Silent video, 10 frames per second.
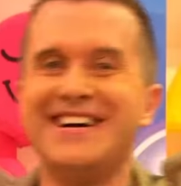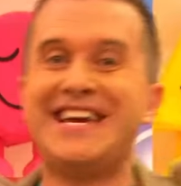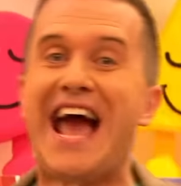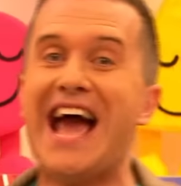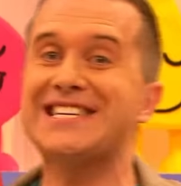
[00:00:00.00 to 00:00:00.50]

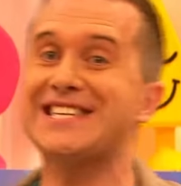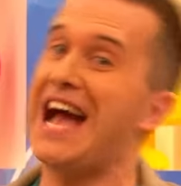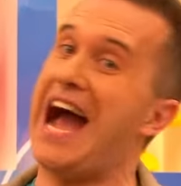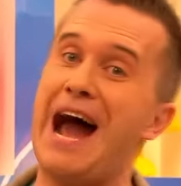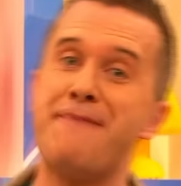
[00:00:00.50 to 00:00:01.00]
Yes,
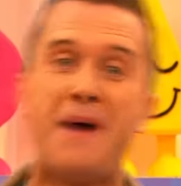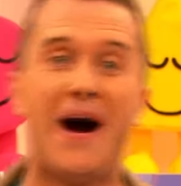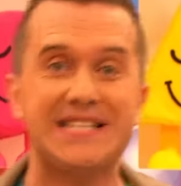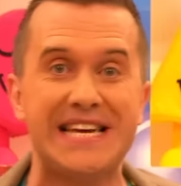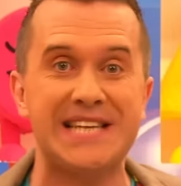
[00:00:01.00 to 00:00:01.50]
our
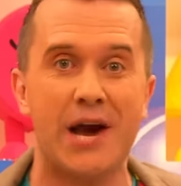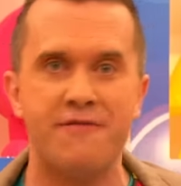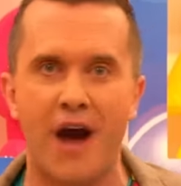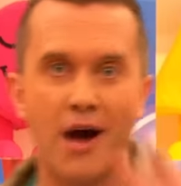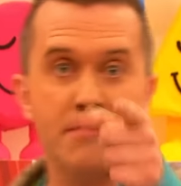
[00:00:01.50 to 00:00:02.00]
party's
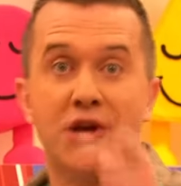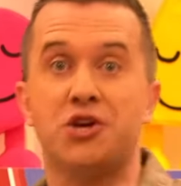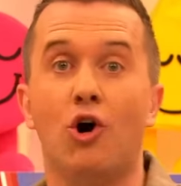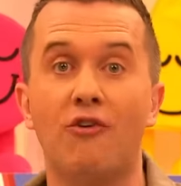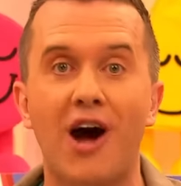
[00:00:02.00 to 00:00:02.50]
over, but
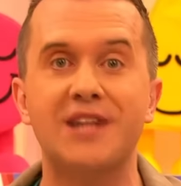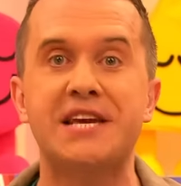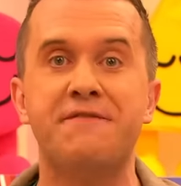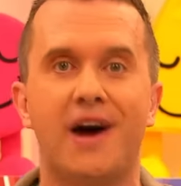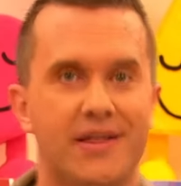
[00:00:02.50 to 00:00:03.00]
your
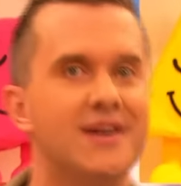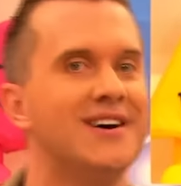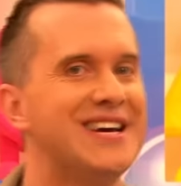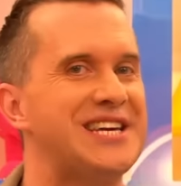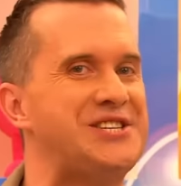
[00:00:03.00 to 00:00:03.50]
arty fun
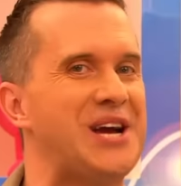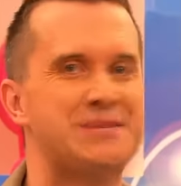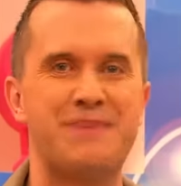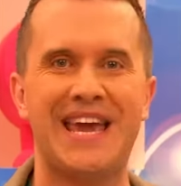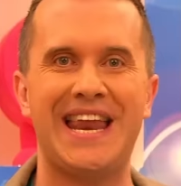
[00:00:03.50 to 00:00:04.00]
is
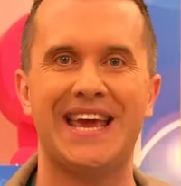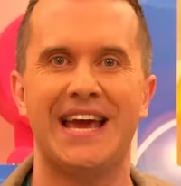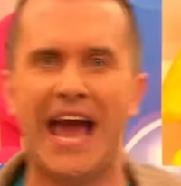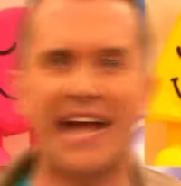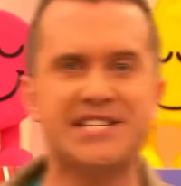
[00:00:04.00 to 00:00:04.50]
just beginning.
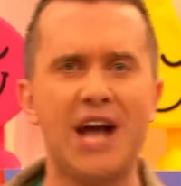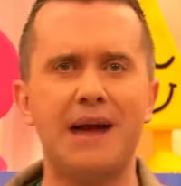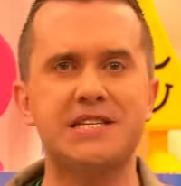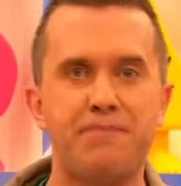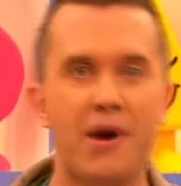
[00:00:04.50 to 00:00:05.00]
It's
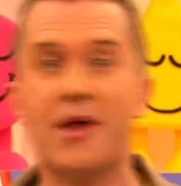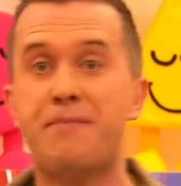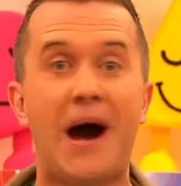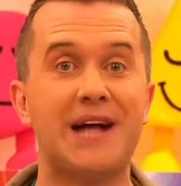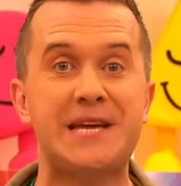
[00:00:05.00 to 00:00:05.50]
time to put the
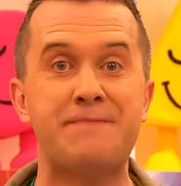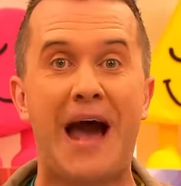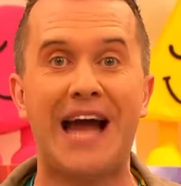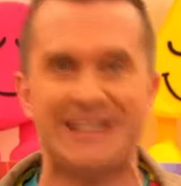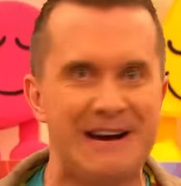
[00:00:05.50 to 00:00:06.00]
party
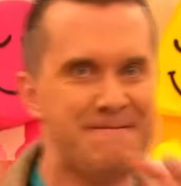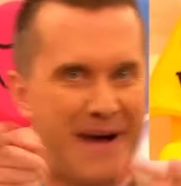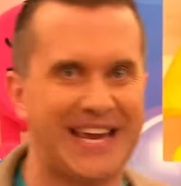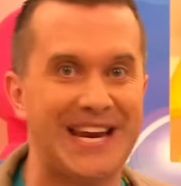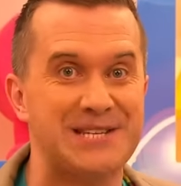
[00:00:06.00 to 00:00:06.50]
pad
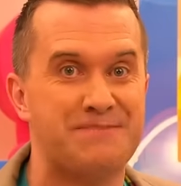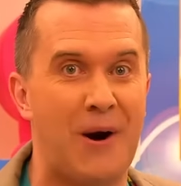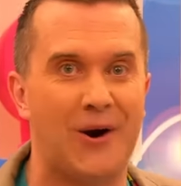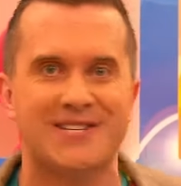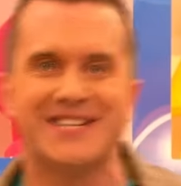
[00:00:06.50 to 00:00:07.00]
back in its
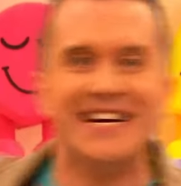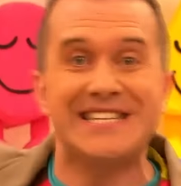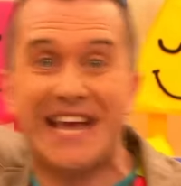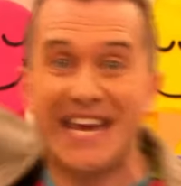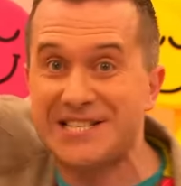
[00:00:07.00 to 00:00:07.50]
box.
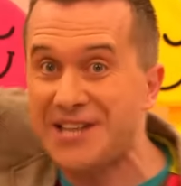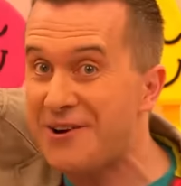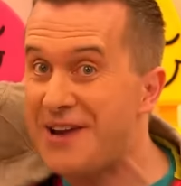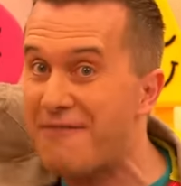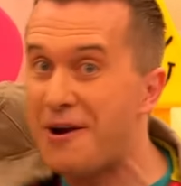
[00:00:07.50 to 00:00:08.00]
See you
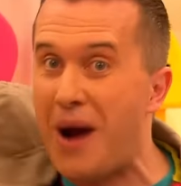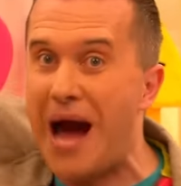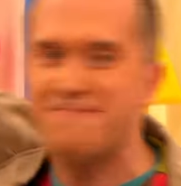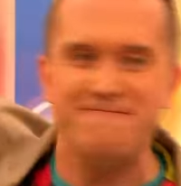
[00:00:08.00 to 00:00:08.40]
soon, everyone!